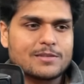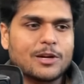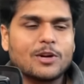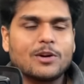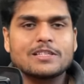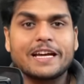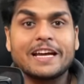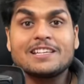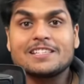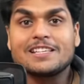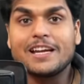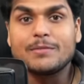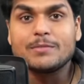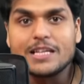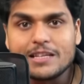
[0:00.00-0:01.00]
because H
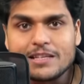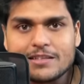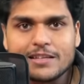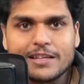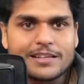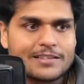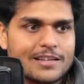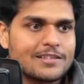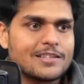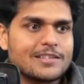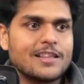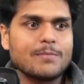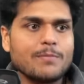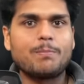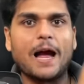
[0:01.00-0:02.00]
T M L and C S S is
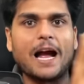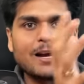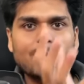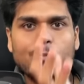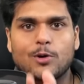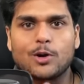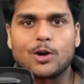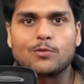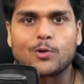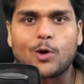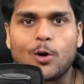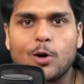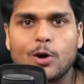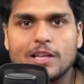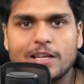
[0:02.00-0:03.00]
the backbone of
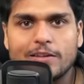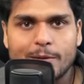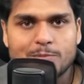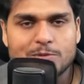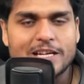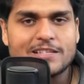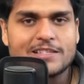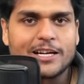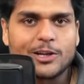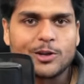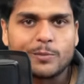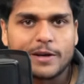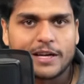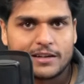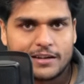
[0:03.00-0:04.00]
all the websites that you
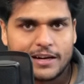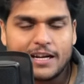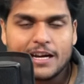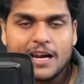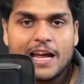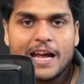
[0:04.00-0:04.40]
make, right?